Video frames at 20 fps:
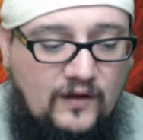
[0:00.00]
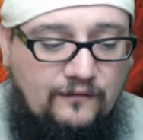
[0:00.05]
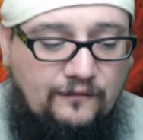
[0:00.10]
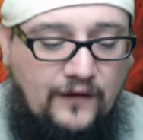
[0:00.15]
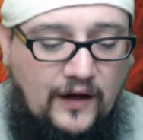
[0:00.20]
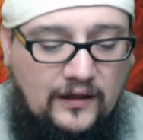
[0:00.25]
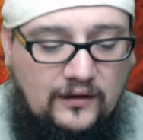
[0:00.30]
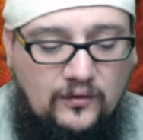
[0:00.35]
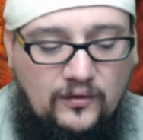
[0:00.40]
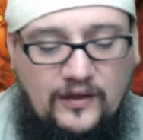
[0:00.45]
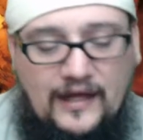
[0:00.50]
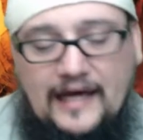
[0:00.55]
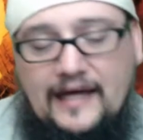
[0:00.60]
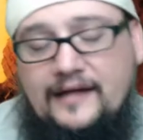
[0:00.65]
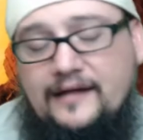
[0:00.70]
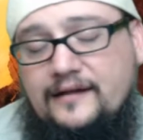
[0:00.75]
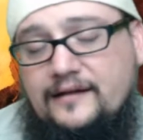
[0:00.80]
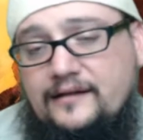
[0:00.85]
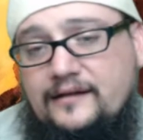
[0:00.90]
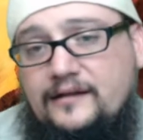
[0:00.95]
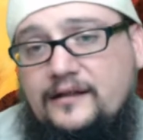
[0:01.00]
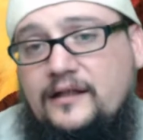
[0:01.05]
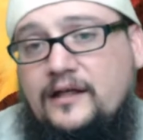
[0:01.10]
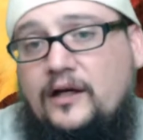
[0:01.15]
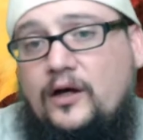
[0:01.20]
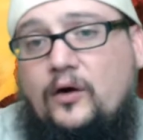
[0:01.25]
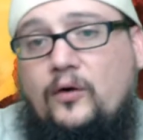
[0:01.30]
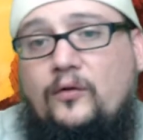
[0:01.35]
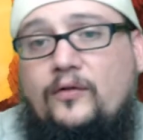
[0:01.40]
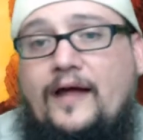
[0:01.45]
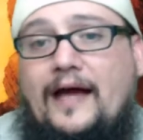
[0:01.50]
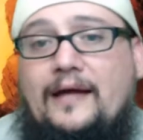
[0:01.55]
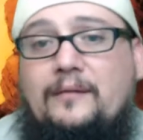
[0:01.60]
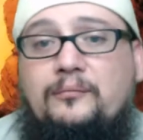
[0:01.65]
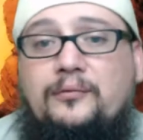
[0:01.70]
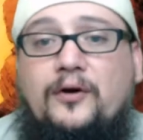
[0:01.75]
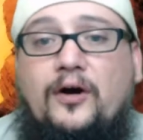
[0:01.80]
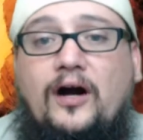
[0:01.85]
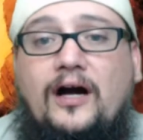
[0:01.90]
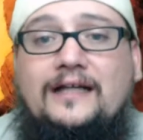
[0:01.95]
follow that you know
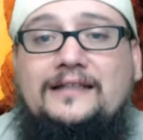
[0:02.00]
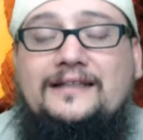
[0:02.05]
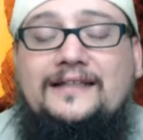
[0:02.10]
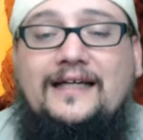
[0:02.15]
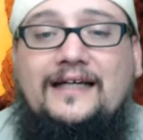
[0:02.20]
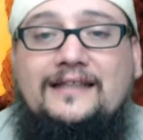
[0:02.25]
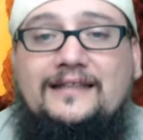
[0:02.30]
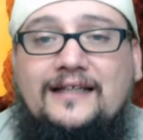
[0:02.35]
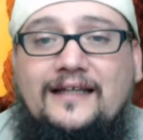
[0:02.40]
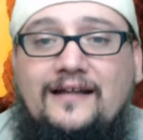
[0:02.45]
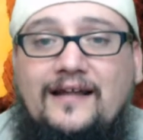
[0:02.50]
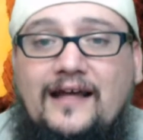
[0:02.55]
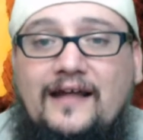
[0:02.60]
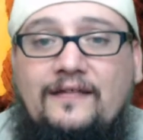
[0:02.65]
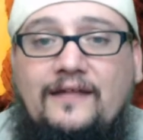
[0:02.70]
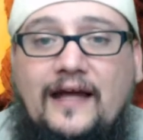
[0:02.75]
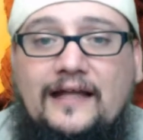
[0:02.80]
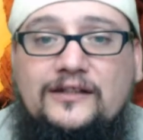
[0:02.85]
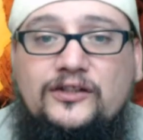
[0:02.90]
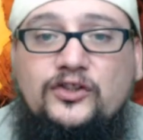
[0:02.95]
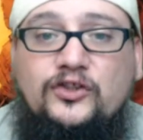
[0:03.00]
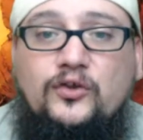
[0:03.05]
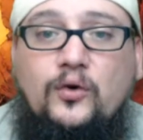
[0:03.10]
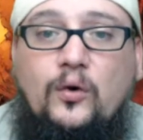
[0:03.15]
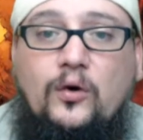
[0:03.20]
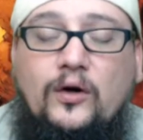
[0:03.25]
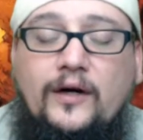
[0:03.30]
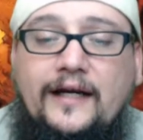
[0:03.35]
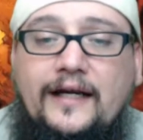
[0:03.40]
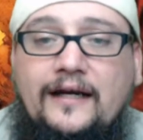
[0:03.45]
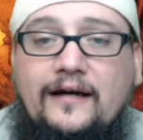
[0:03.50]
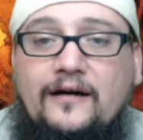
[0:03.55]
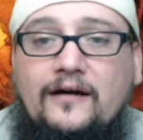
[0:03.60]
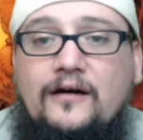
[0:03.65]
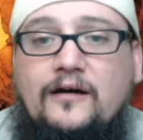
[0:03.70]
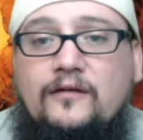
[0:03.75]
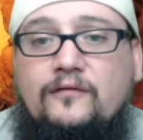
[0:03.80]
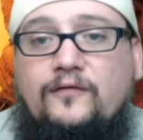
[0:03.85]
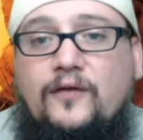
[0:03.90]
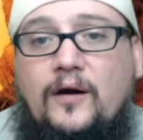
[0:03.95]
that process and, and that story
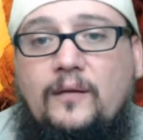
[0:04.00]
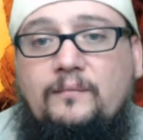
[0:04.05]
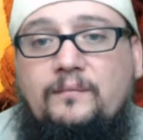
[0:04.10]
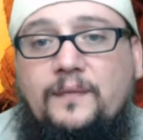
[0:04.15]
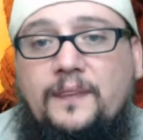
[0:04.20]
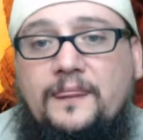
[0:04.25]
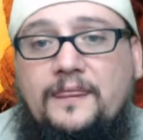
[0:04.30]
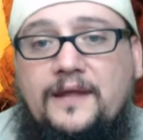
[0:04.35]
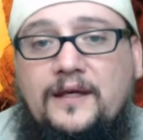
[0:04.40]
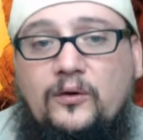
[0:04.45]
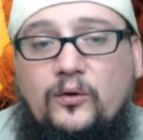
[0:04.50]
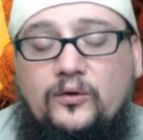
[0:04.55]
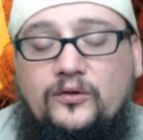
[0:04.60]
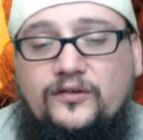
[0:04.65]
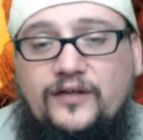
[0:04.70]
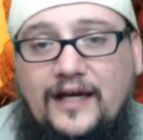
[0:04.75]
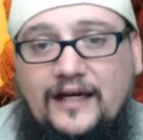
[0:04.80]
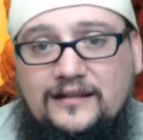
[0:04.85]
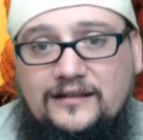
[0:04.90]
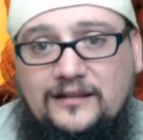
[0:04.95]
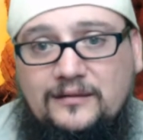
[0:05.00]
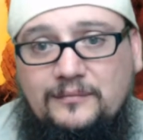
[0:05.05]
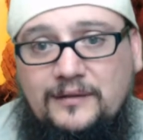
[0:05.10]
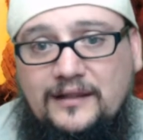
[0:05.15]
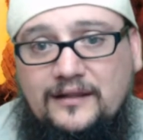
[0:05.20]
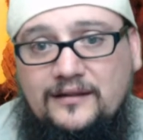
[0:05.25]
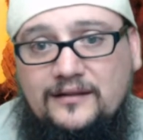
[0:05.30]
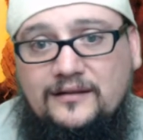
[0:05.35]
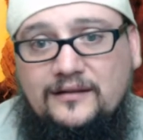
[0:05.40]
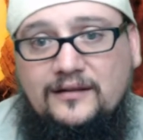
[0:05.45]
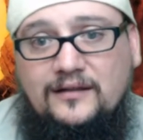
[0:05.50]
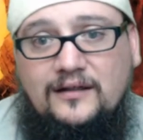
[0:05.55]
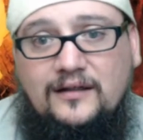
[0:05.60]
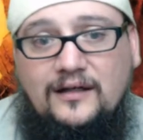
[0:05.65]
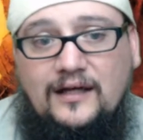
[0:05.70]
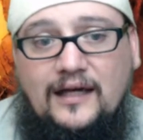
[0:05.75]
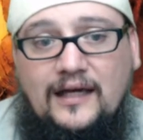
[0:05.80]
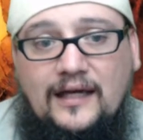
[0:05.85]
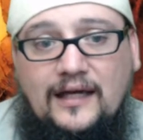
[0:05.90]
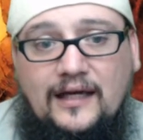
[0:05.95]
from the Old Testament
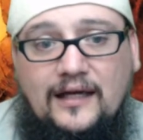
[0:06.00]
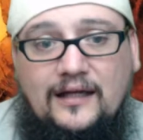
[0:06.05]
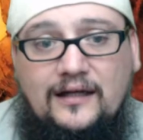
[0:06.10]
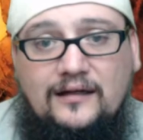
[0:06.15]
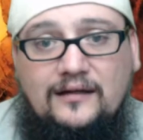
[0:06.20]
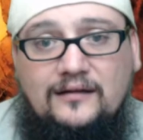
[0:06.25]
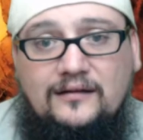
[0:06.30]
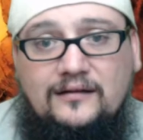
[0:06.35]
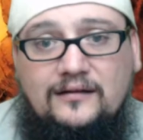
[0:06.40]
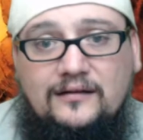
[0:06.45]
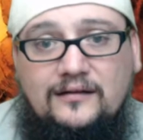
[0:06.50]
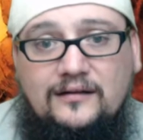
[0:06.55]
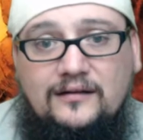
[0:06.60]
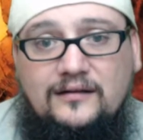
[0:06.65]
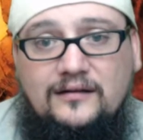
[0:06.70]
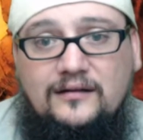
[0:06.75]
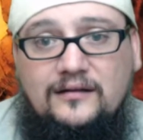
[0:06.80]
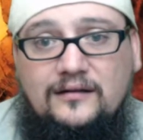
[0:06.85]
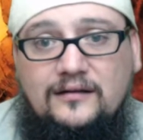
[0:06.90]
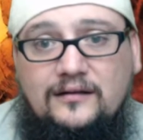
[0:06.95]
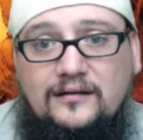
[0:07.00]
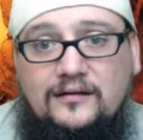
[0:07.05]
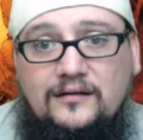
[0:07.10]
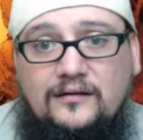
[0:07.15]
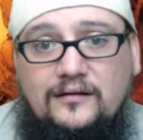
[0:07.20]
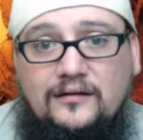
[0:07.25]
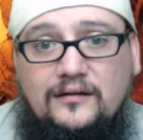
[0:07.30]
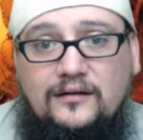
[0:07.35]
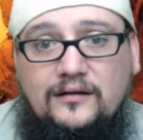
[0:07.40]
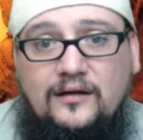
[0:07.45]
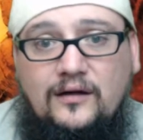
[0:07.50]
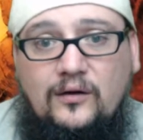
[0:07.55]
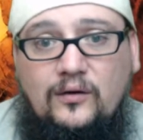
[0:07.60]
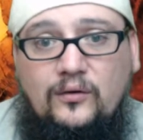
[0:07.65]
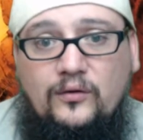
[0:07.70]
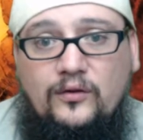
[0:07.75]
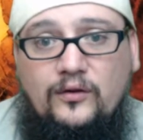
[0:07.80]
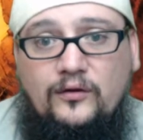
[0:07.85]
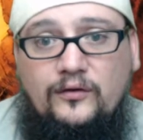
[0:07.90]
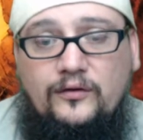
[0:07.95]
and uh, you
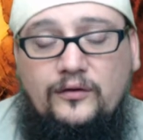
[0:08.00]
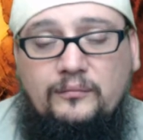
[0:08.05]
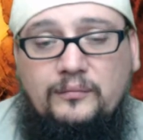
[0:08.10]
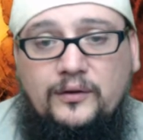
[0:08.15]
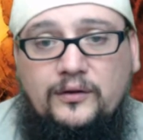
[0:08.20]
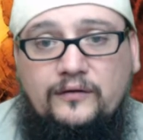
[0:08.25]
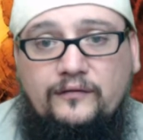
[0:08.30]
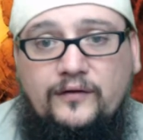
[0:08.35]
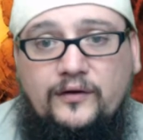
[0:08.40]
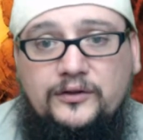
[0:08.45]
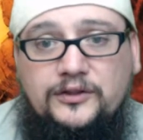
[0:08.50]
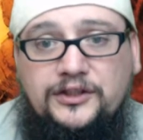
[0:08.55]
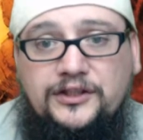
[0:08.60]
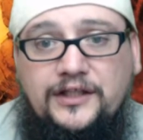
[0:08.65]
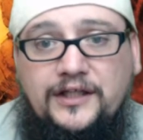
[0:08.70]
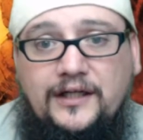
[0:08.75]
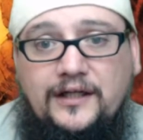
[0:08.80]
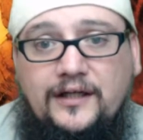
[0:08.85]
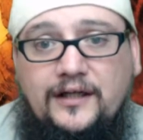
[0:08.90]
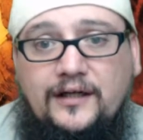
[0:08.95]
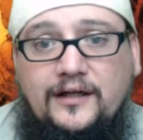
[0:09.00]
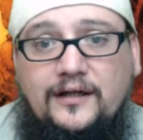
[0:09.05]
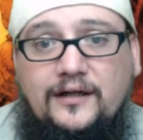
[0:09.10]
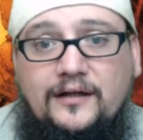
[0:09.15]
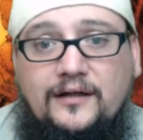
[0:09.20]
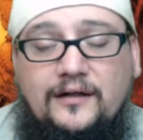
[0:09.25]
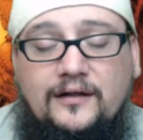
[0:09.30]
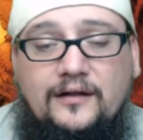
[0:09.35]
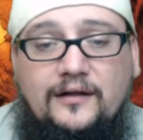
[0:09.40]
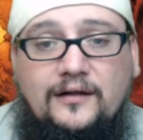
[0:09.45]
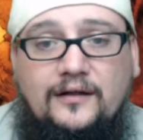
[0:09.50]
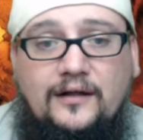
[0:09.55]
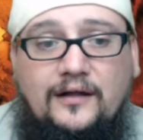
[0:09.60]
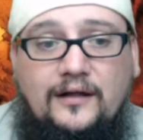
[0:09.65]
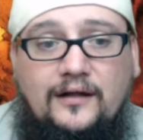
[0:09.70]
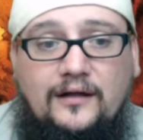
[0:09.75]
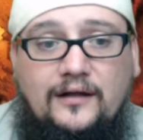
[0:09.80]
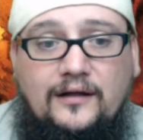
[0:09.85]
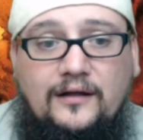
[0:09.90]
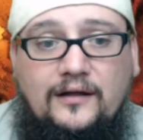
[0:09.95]
know the the book of Hosea
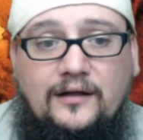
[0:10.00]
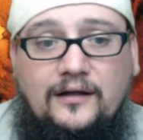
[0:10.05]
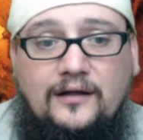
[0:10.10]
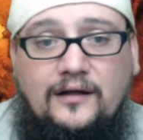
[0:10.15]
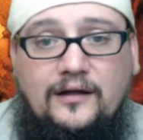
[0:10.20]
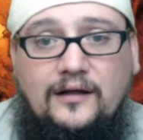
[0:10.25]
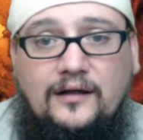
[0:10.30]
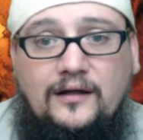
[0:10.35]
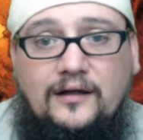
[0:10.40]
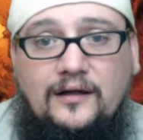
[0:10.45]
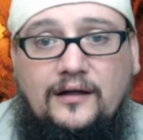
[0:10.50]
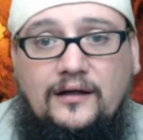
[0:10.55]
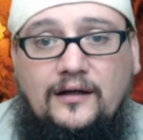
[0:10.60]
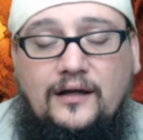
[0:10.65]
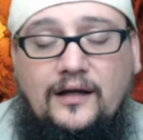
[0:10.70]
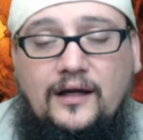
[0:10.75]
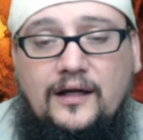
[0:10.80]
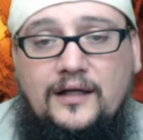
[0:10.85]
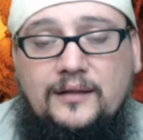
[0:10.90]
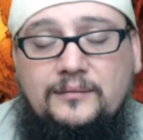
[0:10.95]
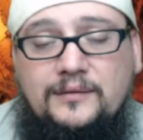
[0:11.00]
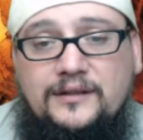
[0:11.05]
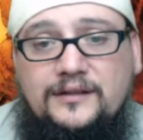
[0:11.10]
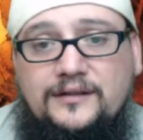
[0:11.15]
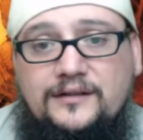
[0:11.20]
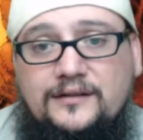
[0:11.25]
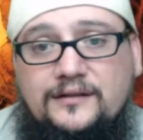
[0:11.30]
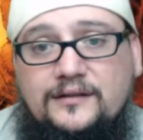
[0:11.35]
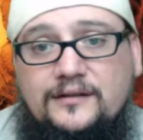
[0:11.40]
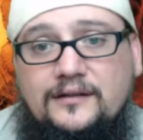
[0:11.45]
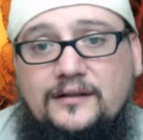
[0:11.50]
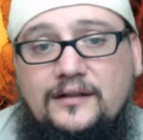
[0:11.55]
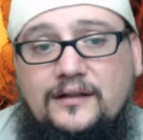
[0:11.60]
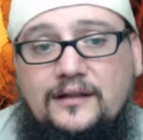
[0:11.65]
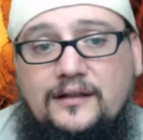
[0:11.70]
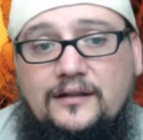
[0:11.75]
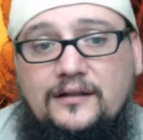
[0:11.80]
and and Amos,